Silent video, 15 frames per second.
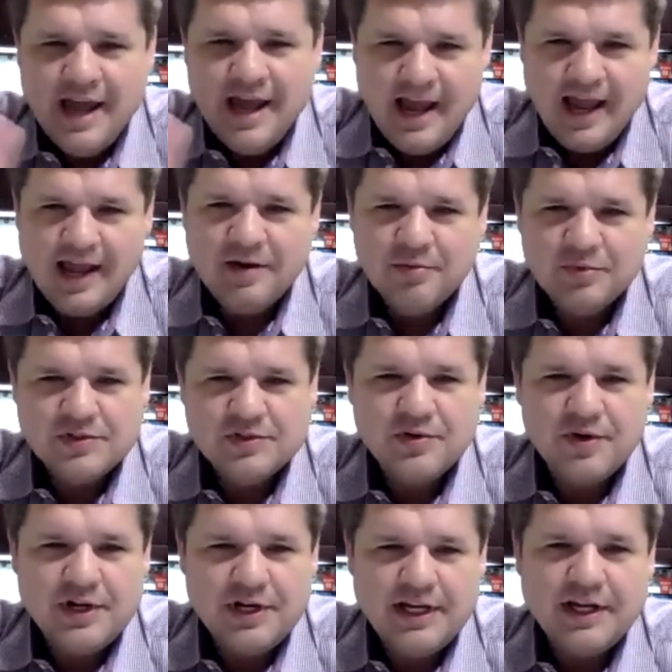and was
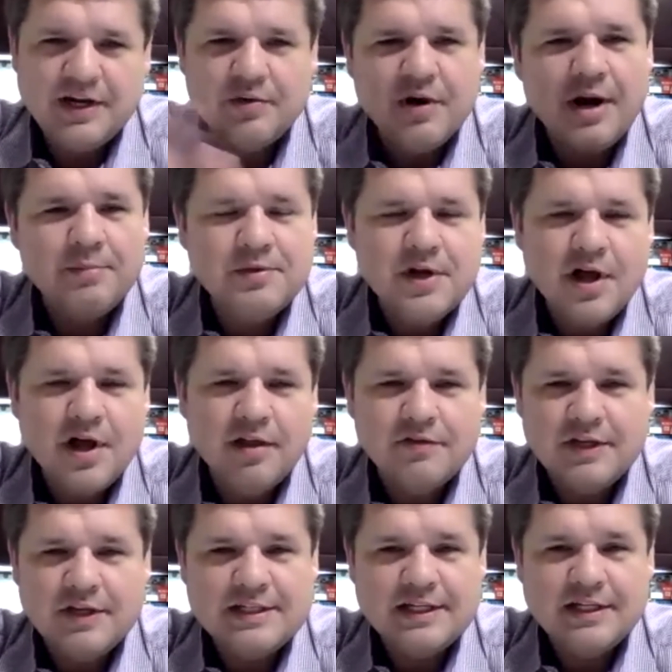going to interrupt all of
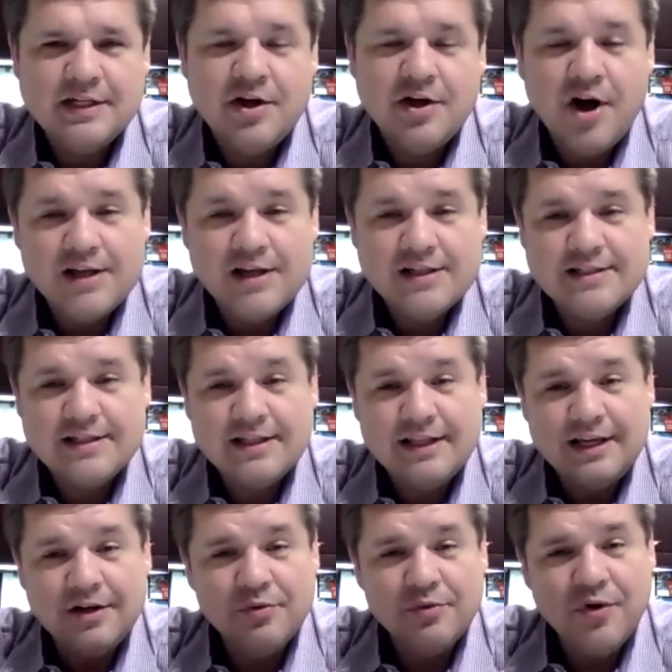this and cause
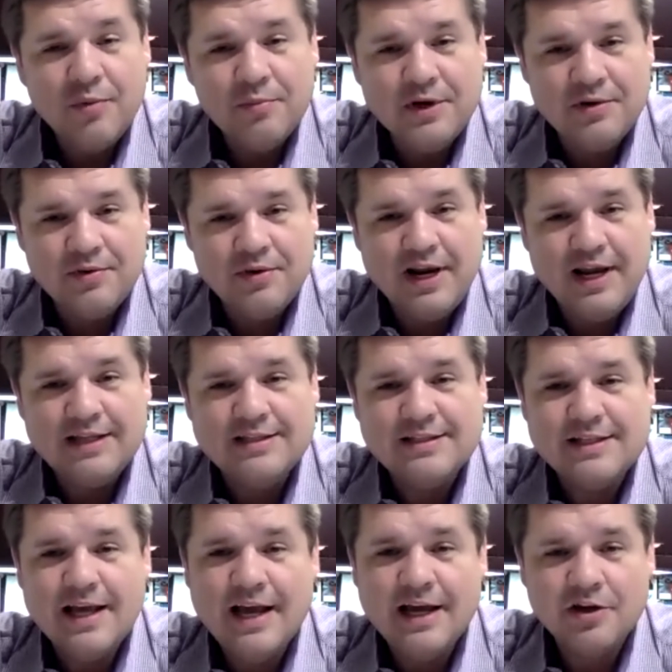the enrollment
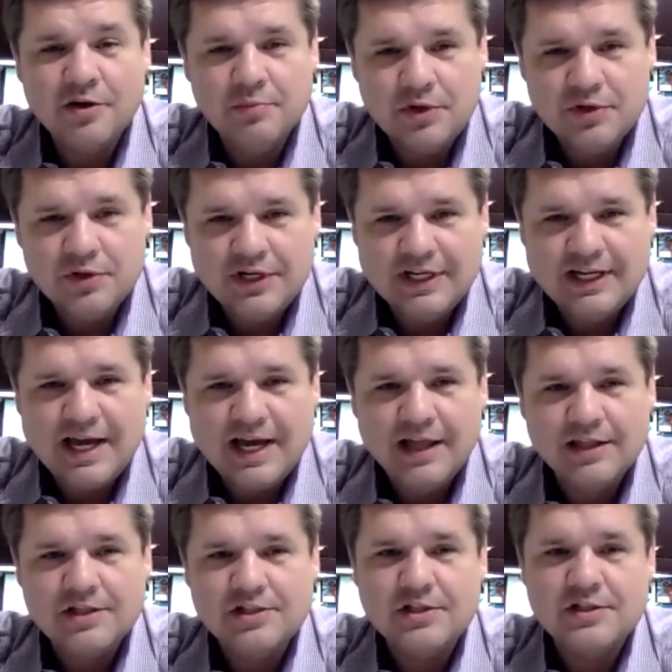rates at community
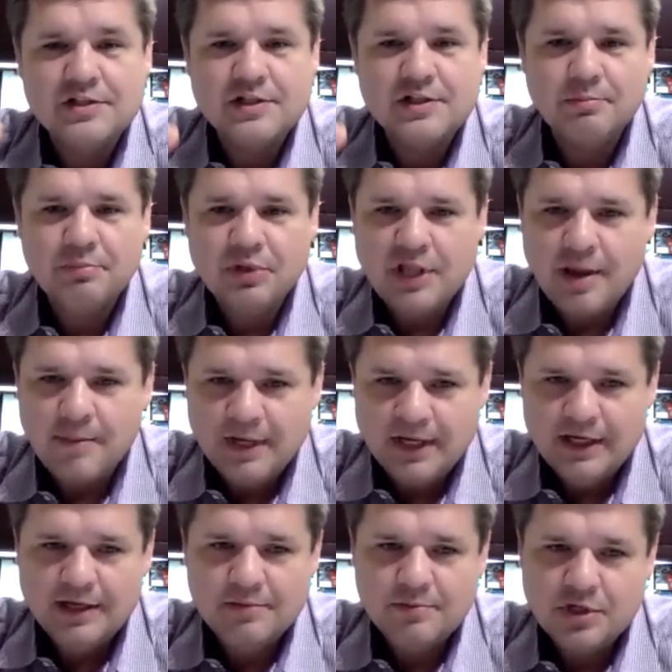colleges to
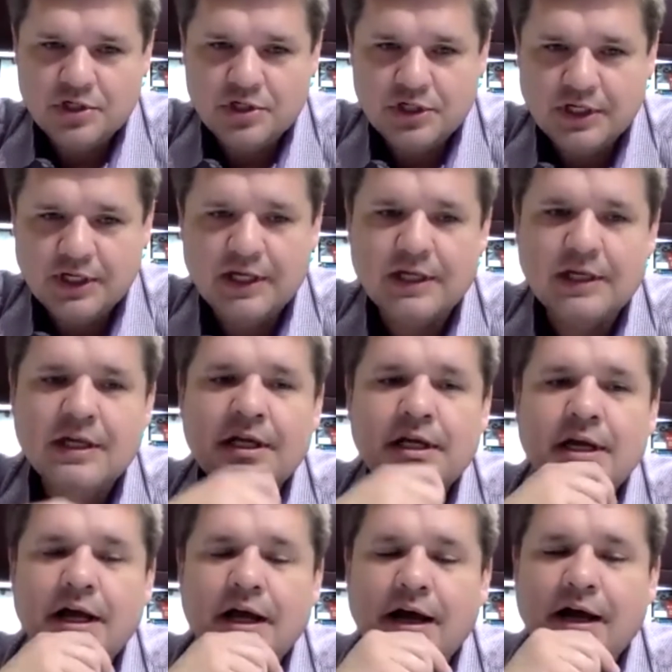plummet in Michigan,
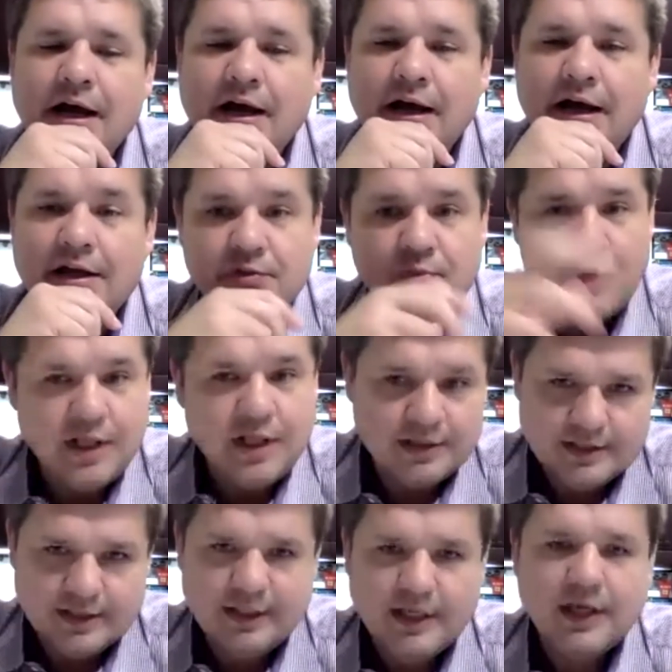as well
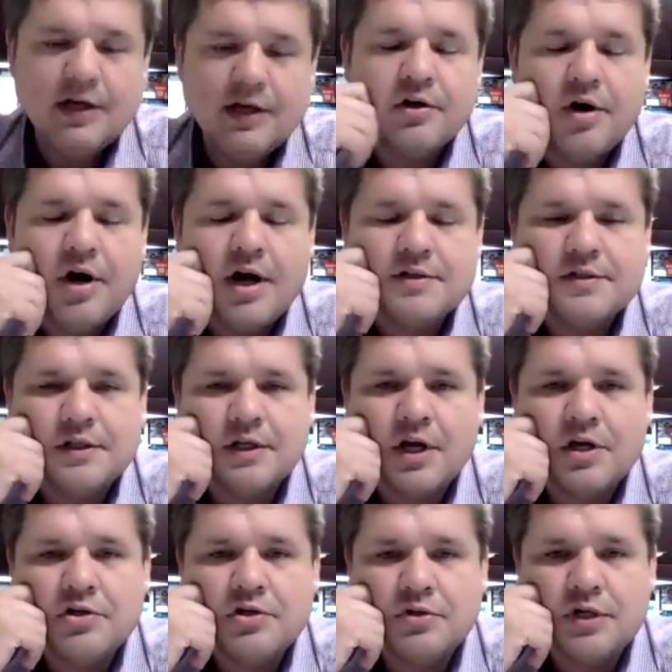as again across the
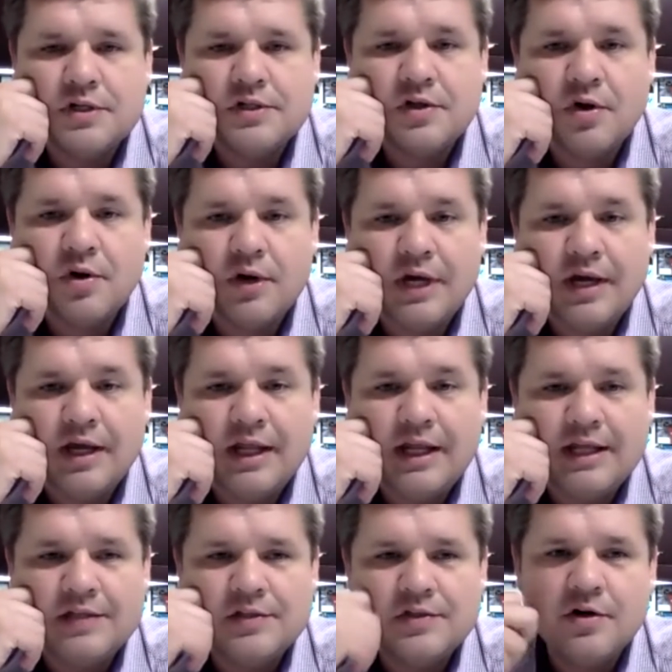country. So
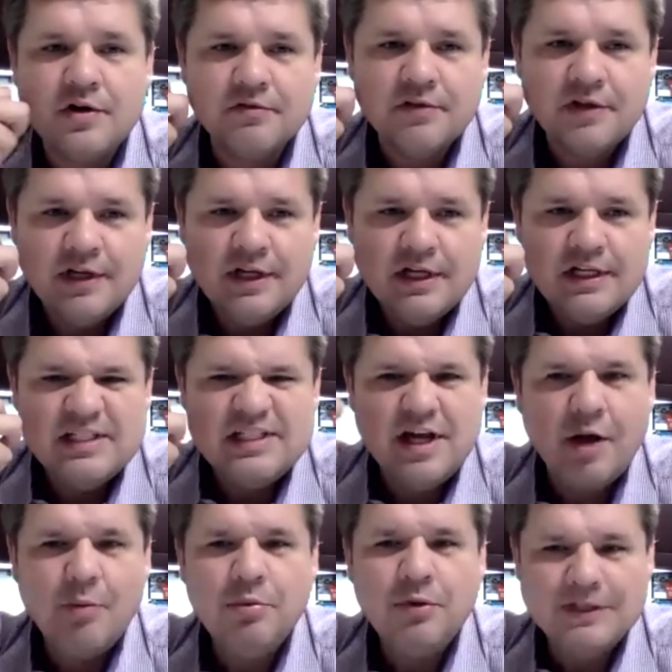it sort of
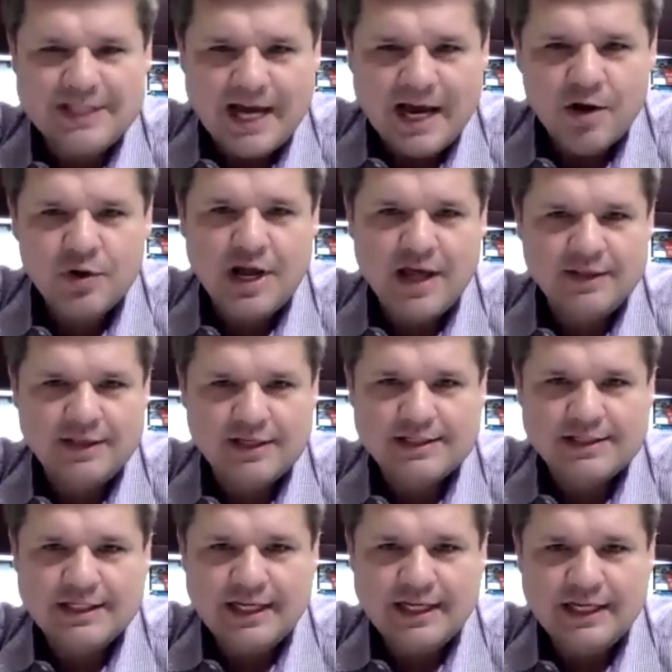doubled down on
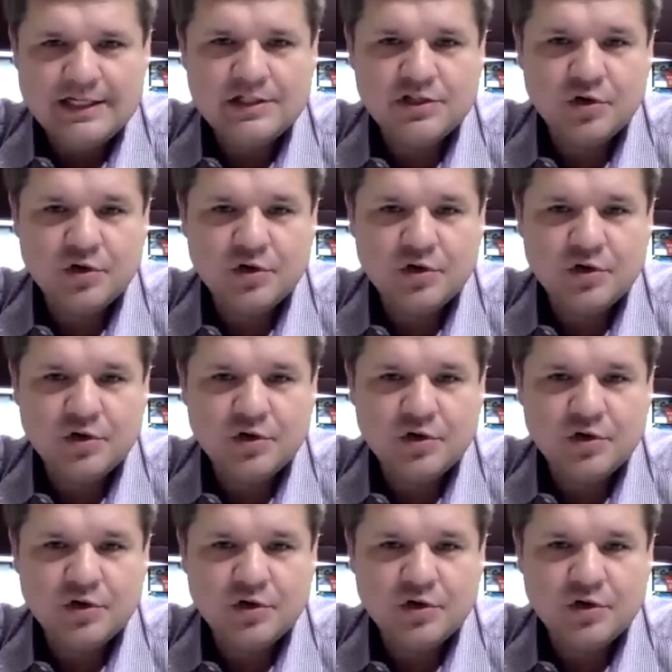this need to